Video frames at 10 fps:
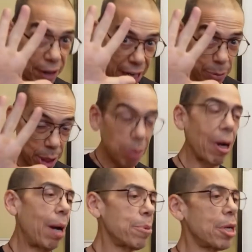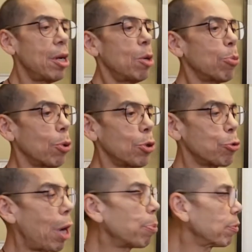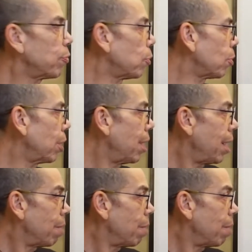per dropperful.